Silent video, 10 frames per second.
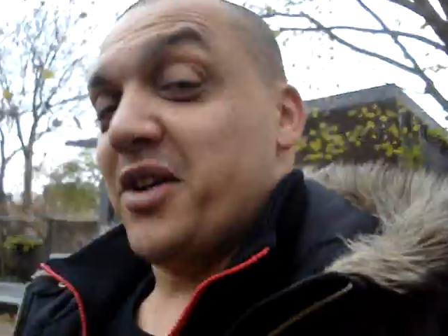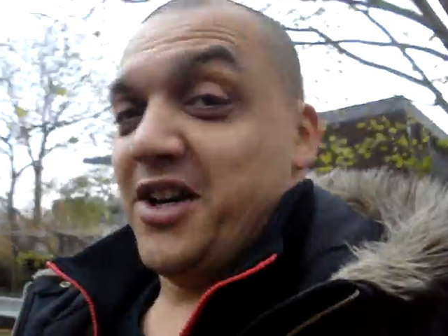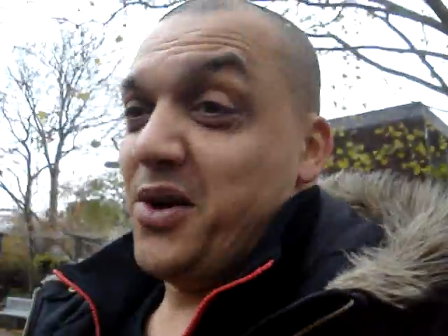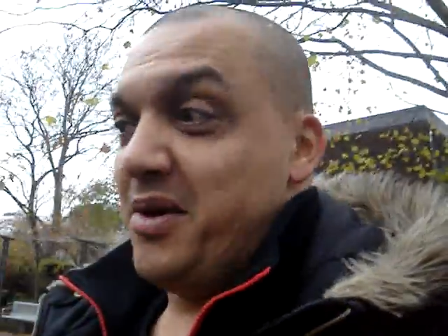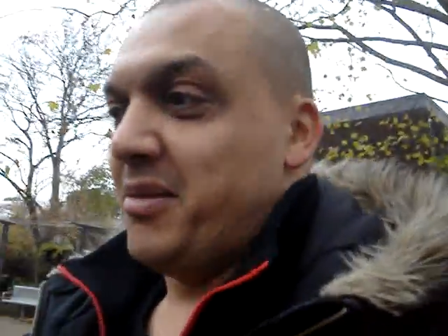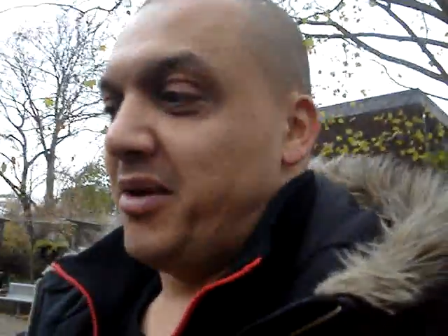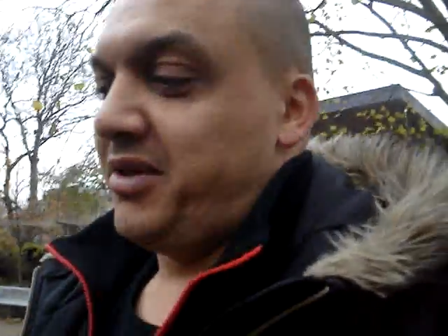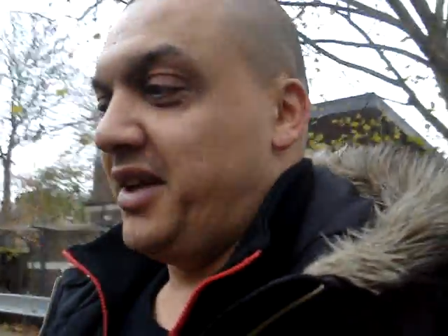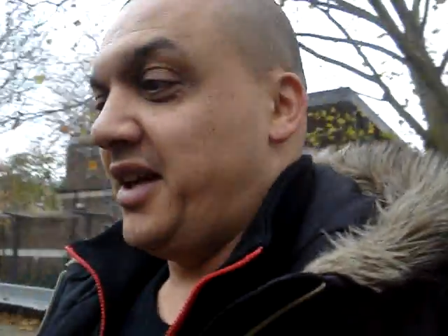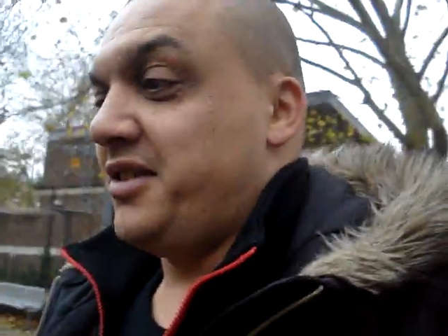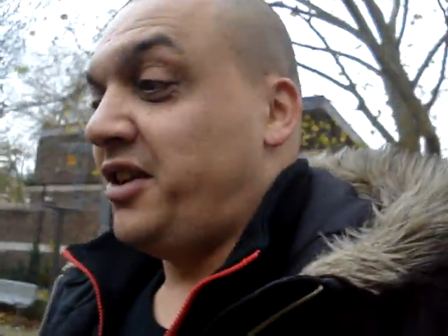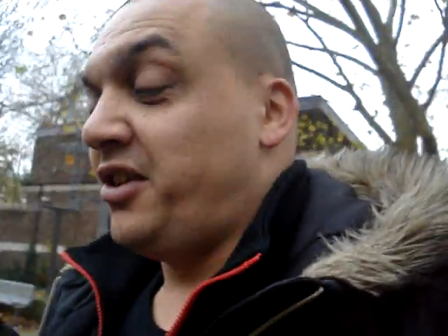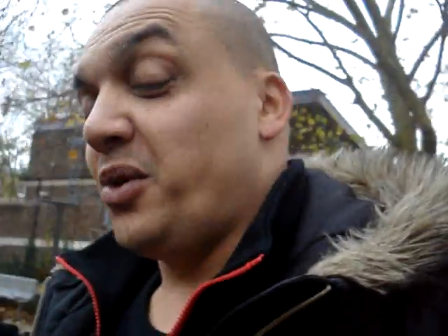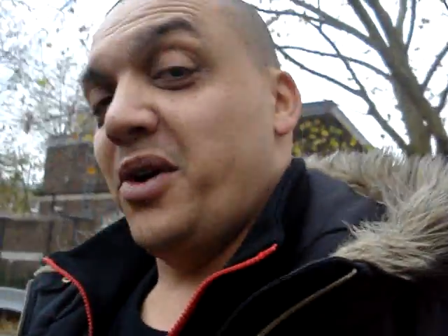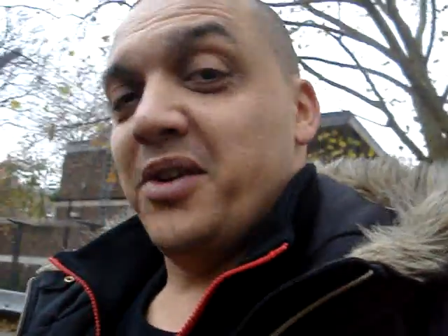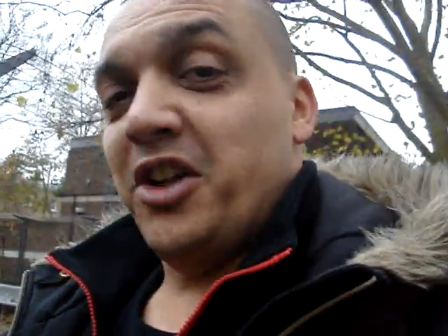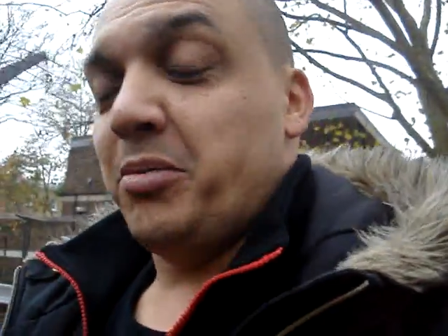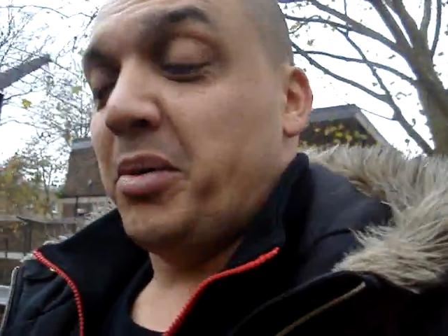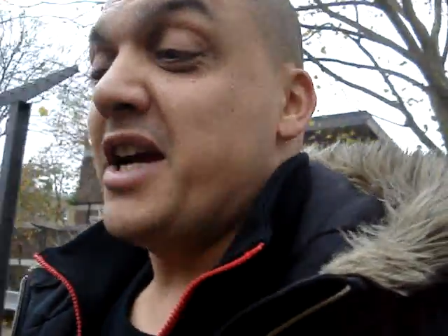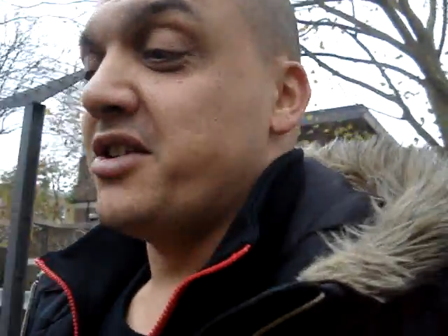that I knew him, obviously. And she saw it on
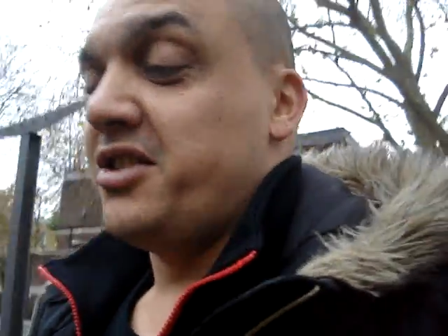his page